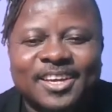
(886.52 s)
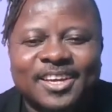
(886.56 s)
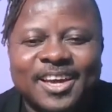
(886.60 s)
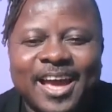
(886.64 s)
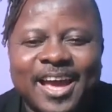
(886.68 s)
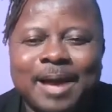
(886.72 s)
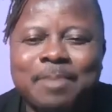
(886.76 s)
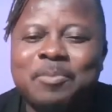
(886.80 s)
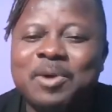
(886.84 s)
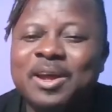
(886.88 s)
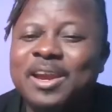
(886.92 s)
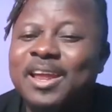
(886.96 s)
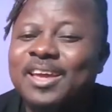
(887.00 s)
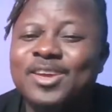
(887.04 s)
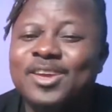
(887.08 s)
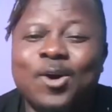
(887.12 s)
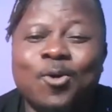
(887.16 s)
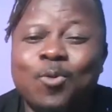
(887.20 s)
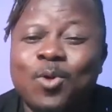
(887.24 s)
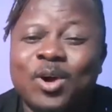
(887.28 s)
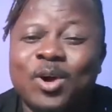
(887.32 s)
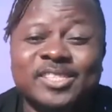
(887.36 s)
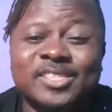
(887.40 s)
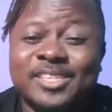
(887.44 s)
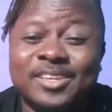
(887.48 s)
I'm one of your
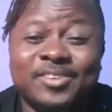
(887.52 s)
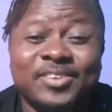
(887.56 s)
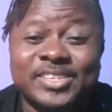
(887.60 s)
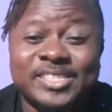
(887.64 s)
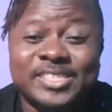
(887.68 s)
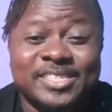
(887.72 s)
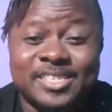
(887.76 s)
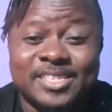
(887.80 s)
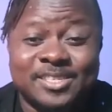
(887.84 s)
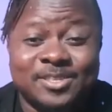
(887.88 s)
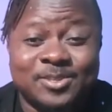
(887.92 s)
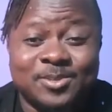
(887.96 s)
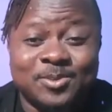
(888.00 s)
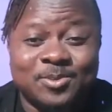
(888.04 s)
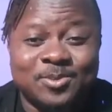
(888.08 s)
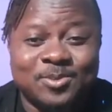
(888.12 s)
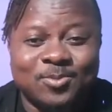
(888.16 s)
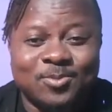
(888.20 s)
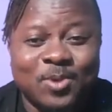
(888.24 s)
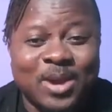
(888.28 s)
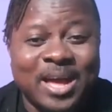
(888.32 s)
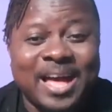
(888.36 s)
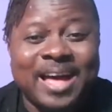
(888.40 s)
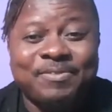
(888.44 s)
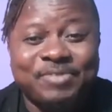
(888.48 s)
worst critics. So
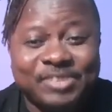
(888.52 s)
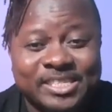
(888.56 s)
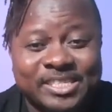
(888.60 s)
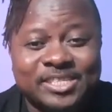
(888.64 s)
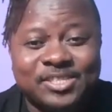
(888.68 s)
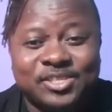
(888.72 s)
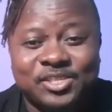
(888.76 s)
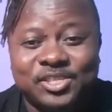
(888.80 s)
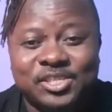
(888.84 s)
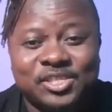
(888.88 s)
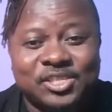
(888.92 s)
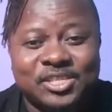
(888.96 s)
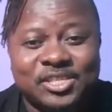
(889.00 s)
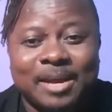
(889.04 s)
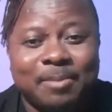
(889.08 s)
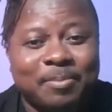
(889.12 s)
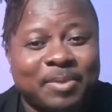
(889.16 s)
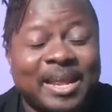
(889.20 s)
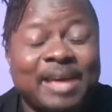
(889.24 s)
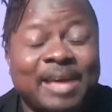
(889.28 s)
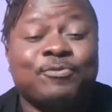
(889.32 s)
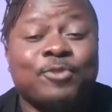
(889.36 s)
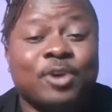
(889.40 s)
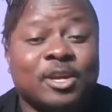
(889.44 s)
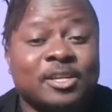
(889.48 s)
we're having this chit-chat, but
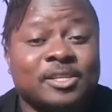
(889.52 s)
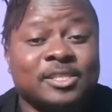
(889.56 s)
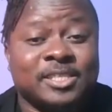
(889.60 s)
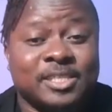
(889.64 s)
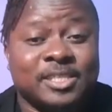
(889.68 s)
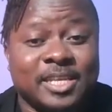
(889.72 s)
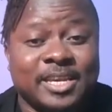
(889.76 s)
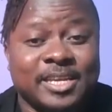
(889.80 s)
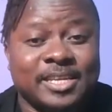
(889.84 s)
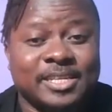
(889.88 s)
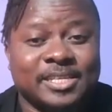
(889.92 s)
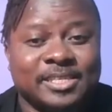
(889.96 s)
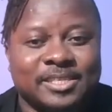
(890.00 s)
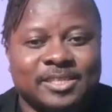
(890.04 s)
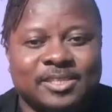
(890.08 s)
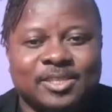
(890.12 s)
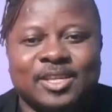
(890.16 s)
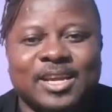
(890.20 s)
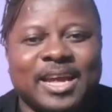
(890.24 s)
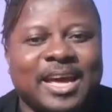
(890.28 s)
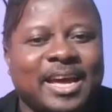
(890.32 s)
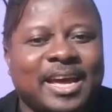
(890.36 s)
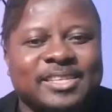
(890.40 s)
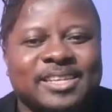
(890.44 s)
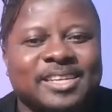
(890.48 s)
I've got to say it so
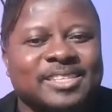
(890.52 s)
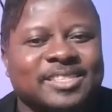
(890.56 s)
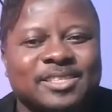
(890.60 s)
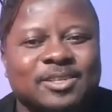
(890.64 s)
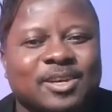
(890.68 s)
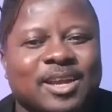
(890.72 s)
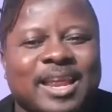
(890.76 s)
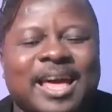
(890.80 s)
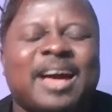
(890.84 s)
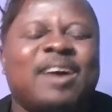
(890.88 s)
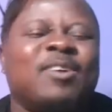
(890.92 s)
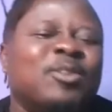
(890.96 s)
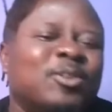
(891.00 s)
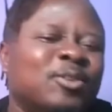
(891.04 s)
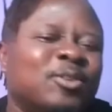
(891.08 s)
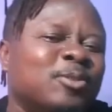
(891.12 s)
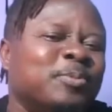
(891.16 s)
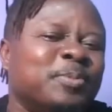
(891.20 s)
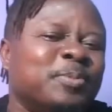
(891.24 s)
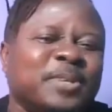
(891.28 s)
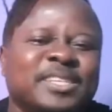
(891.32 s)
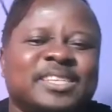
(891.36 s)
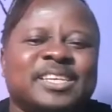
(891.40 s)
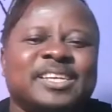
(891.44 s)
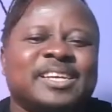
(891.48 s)
that it doesn't go
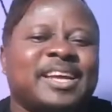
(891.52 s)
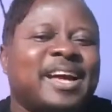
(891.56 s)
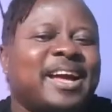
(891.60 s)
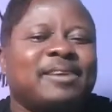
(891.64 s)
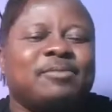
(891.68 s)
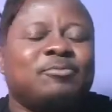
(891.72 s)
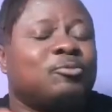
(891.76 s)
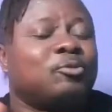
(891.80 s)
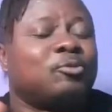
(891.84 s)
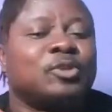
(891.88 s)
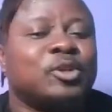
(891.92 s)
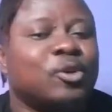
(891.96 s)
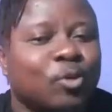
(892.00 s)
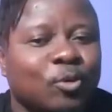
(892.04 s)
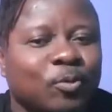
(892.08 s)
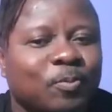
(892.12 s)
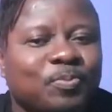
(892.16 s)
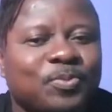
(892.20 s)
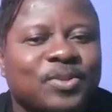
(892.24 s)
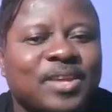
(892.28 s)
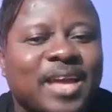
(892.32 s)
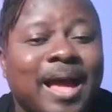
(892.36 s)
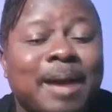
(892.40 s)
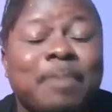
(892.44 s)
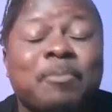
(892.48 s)
like, no.
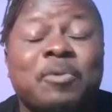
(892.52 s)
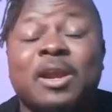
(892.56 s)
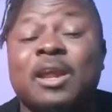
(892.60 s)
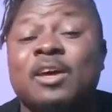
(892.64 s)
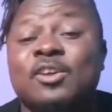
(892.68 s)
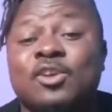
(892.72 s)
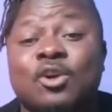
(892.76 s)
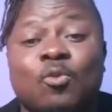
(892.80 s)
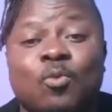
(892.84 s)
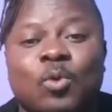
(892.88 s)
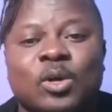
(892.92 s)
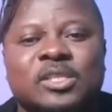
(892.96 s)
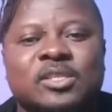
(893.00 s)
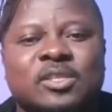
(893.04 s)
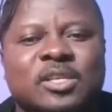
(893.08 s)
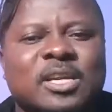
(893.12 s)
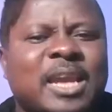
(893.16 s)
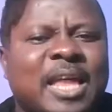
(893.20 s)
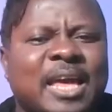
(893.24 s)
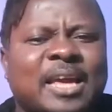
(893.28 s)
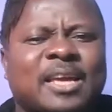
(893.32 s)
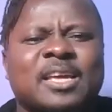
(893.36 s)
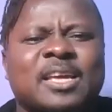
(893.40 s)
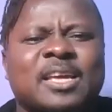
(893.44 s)
I'm one of your worst critics. Like,